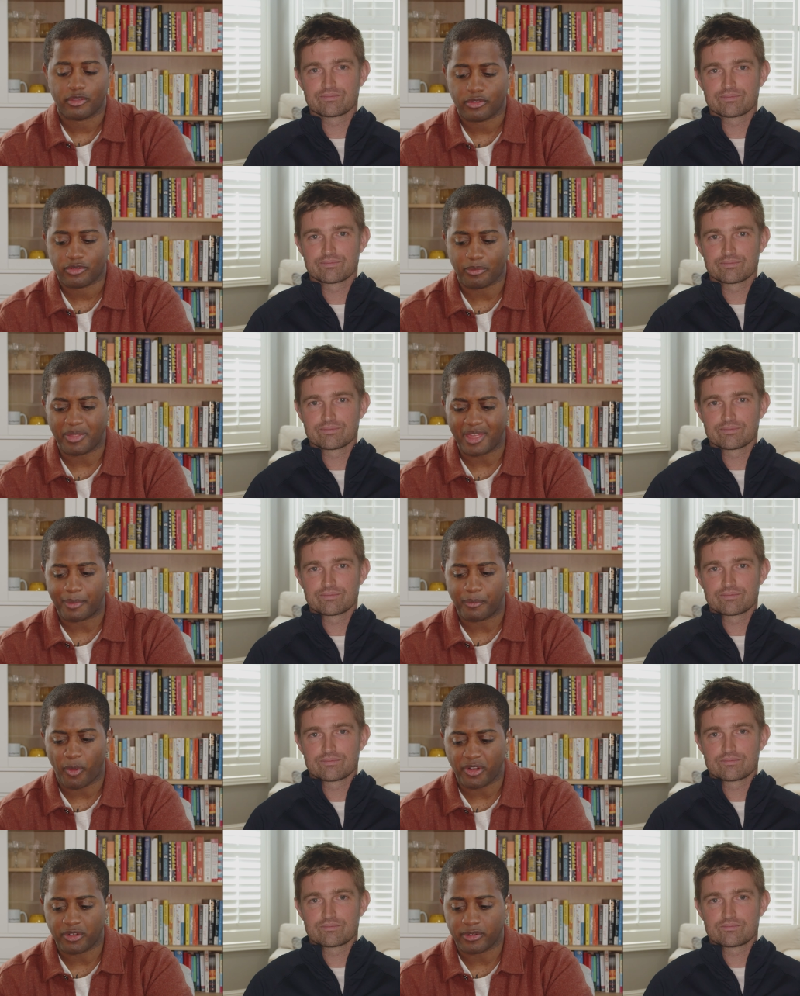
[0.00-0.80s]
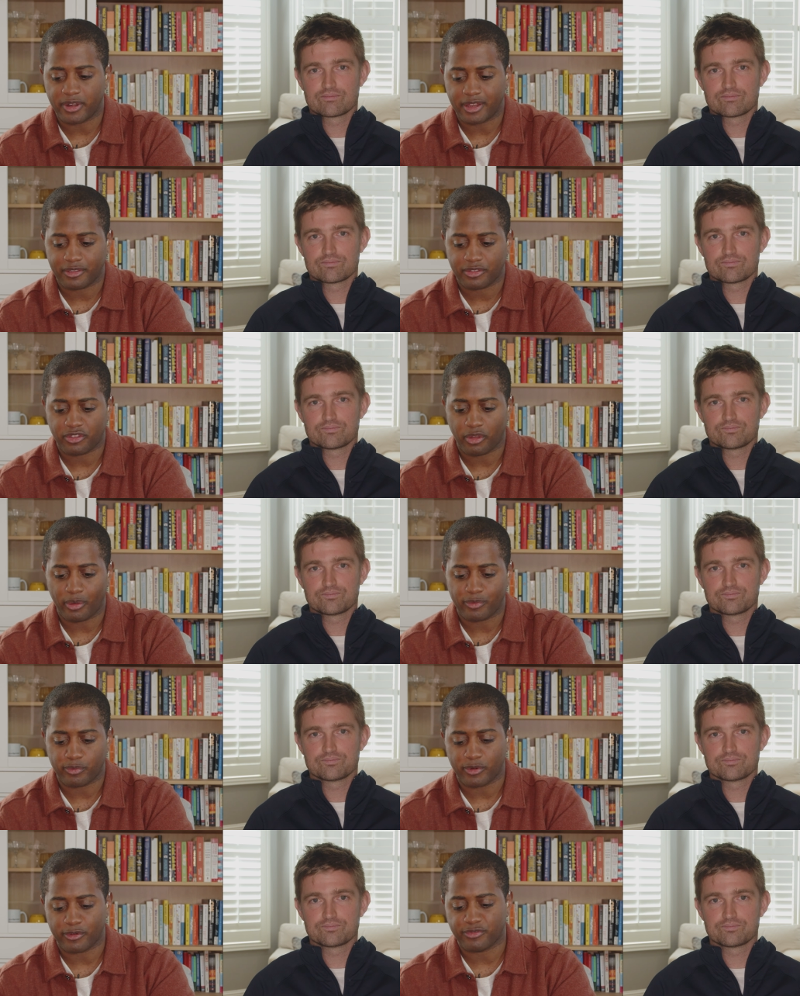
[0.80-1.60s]
Speaker 1: Something I'm wondering so,
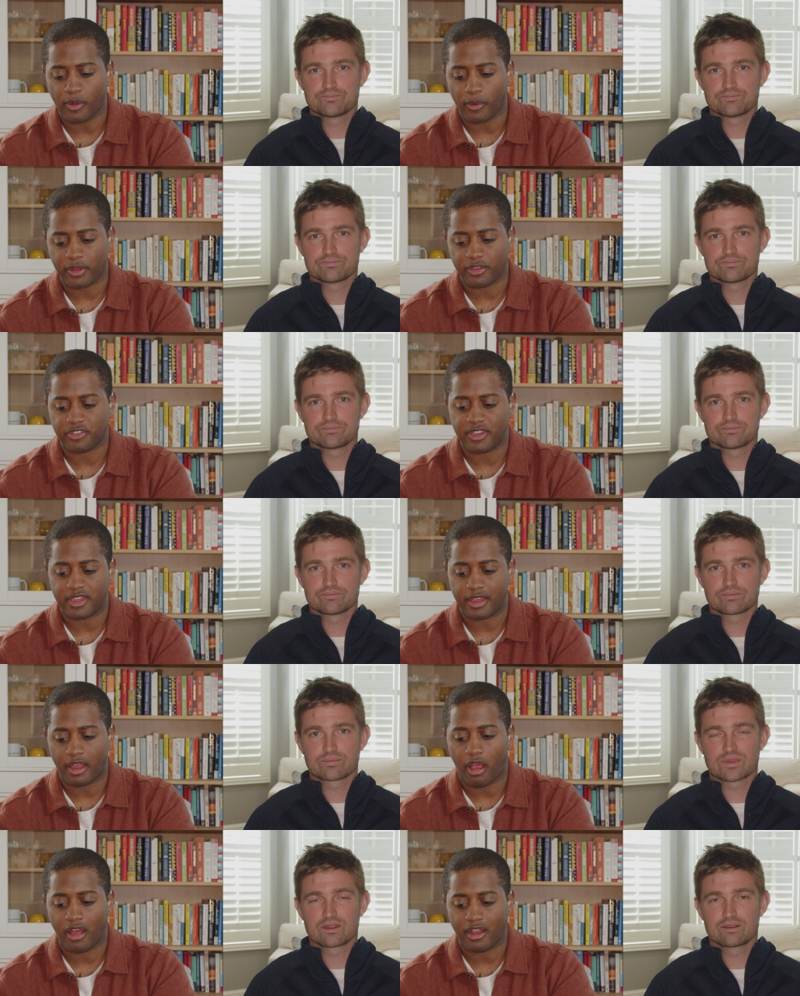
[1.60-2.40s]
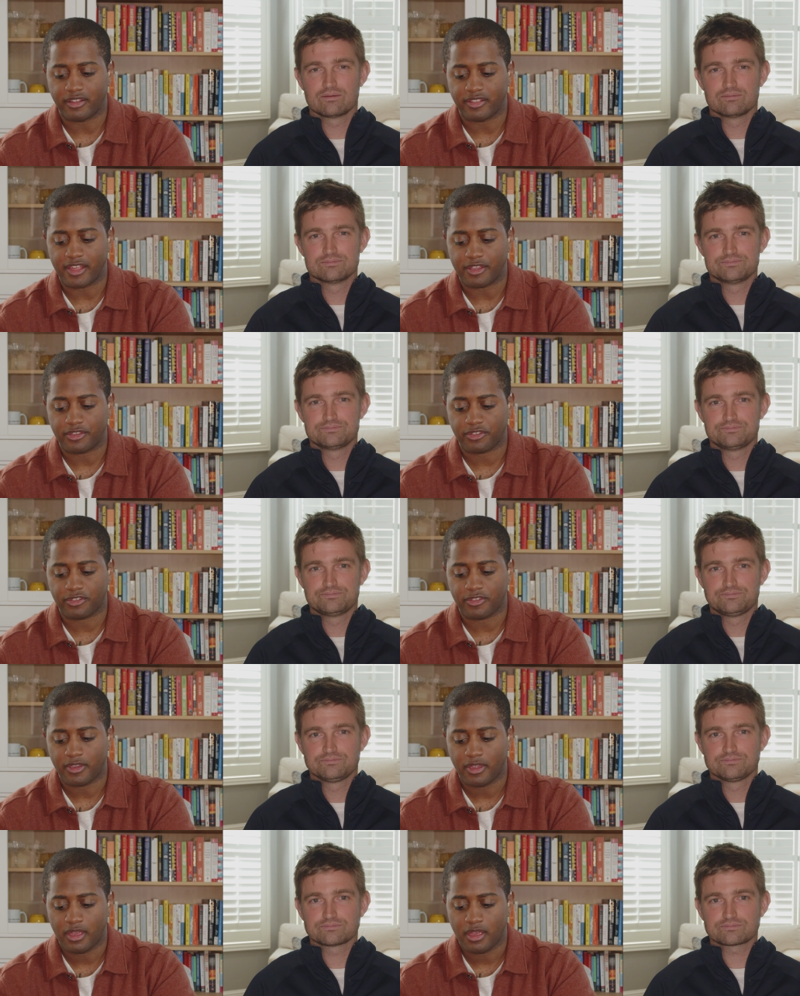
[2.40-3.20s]
if we're focusing on
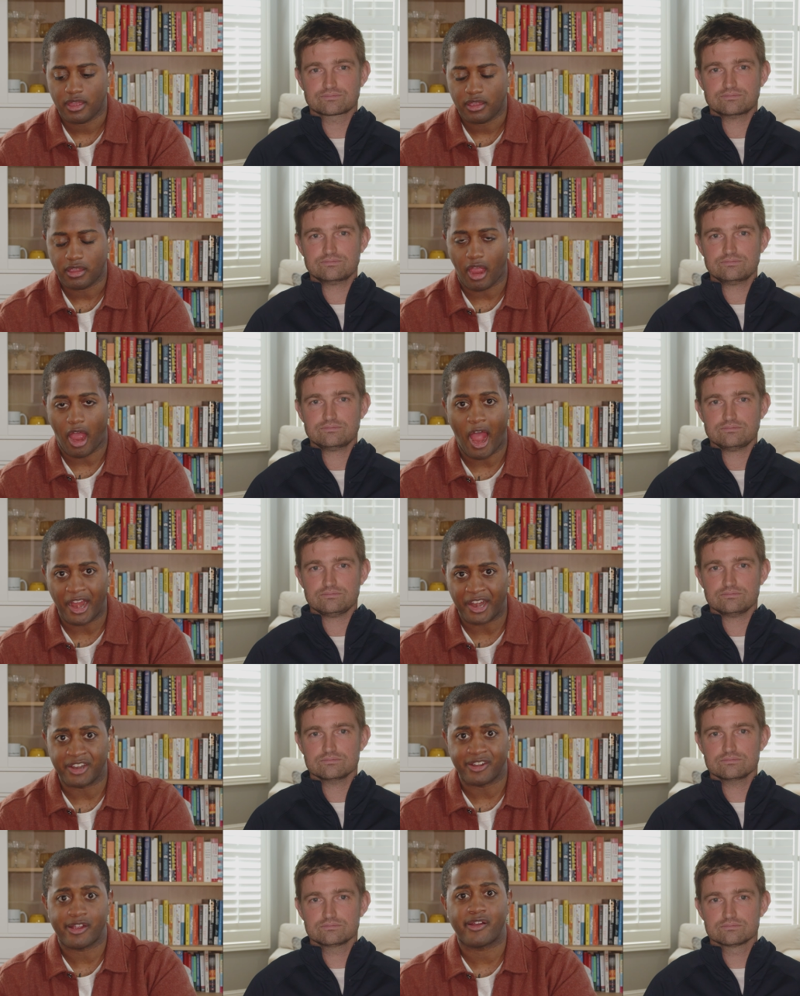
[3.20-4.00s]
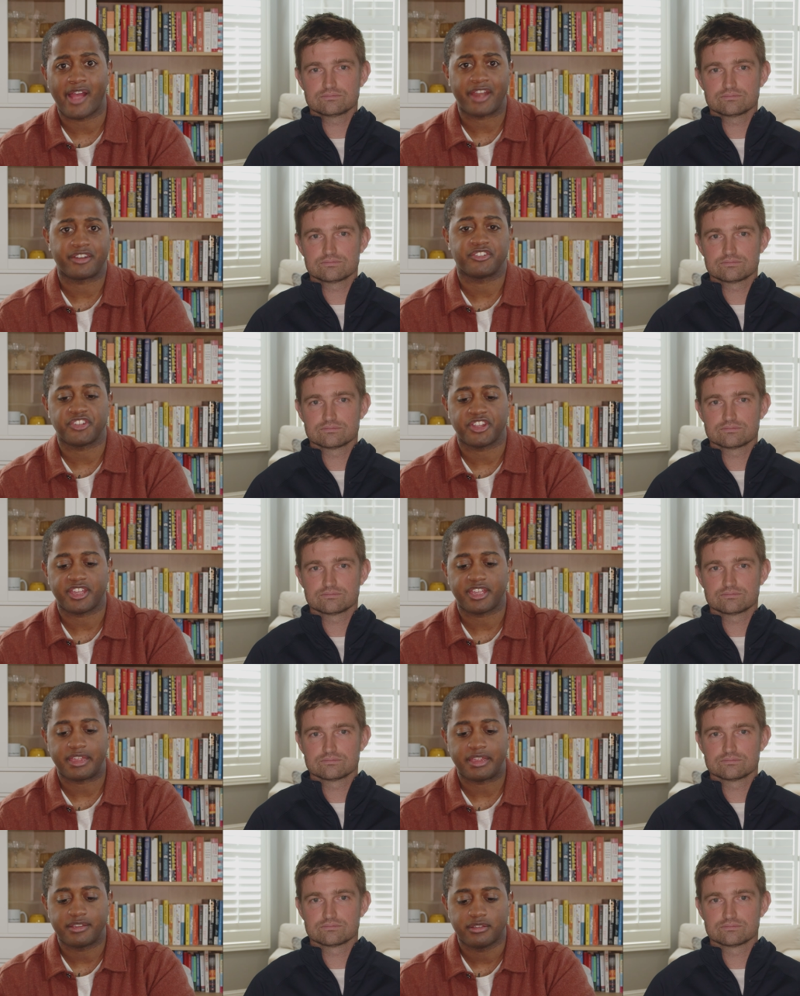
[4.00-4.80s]
this IRL
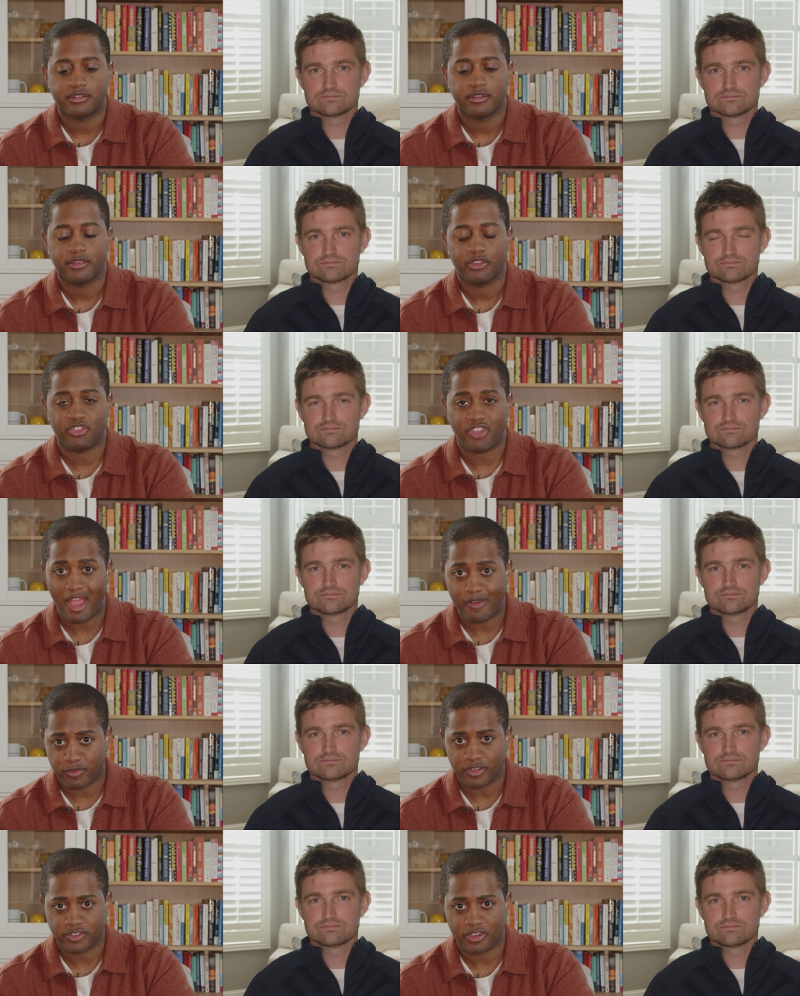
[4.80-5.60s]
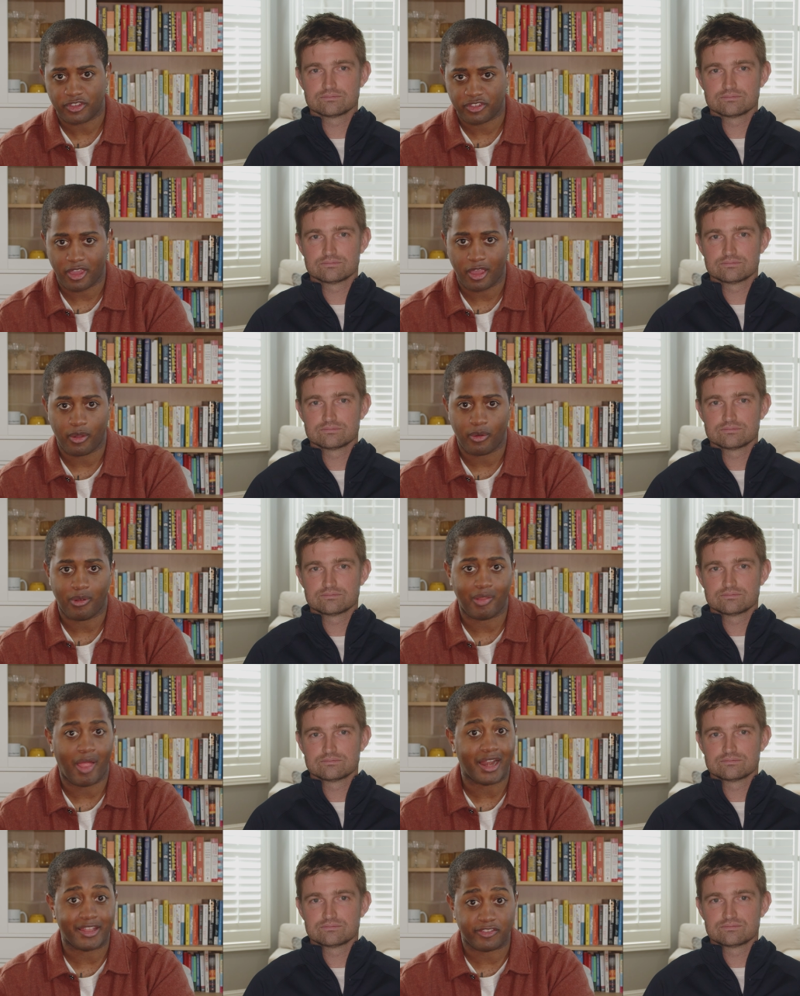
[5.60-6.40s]
energy, San Francisco, a
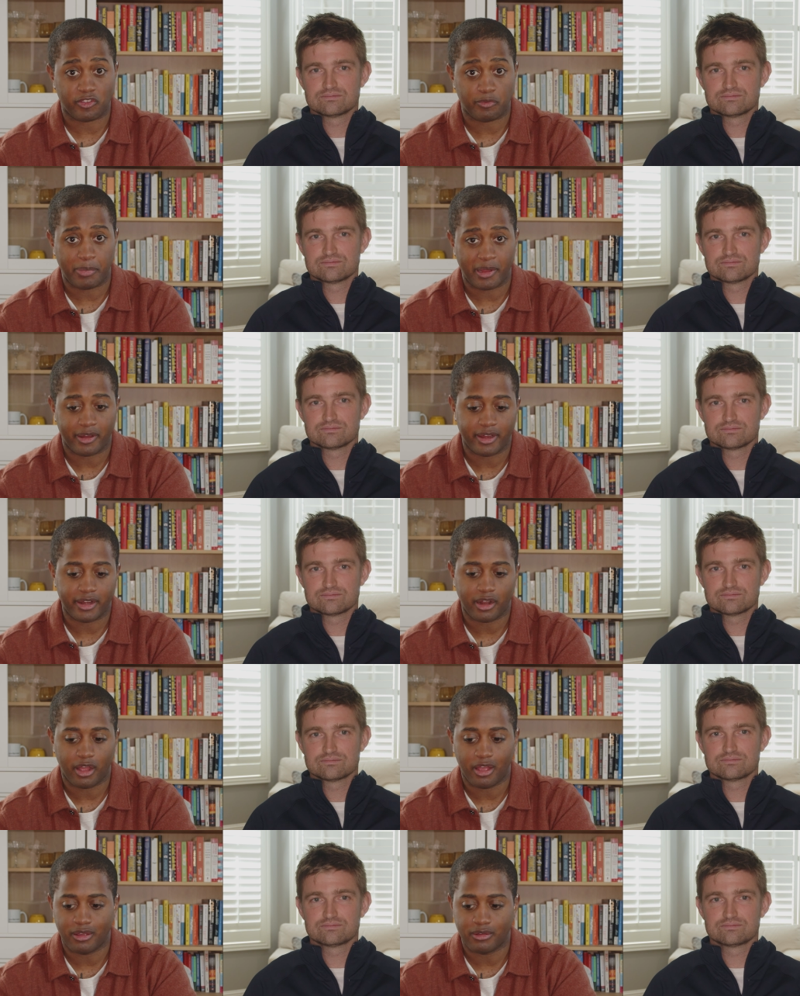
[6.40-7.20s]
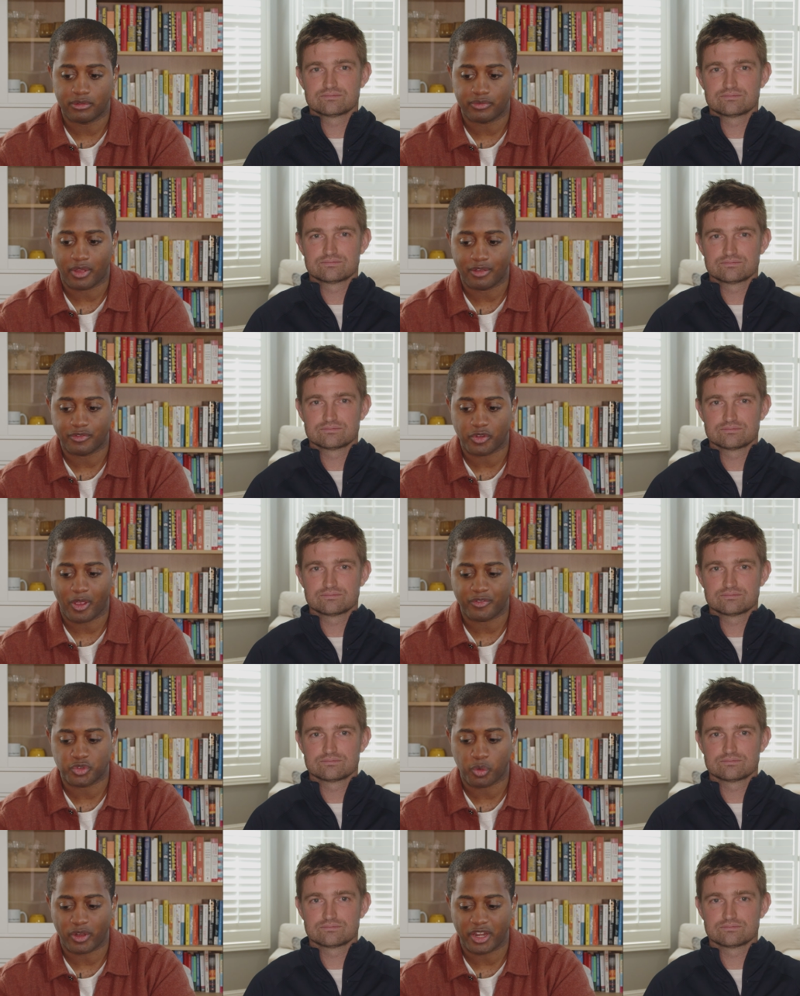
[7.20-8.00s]
lot of the spirit of, of,
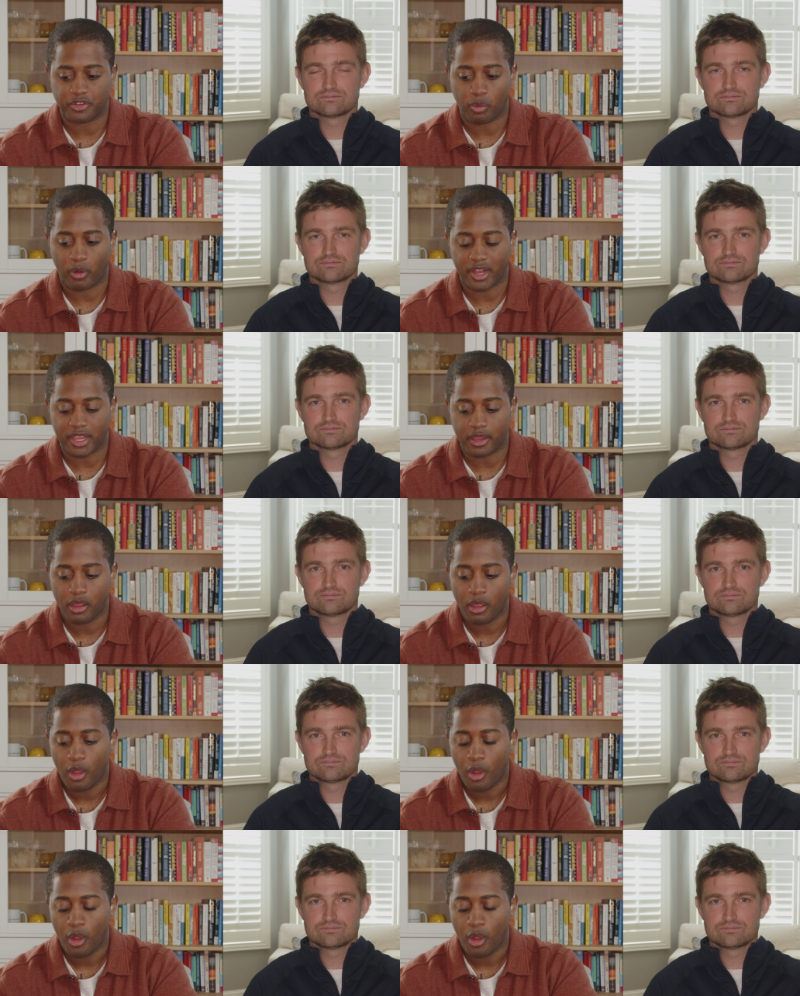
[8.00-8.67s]
of 2020,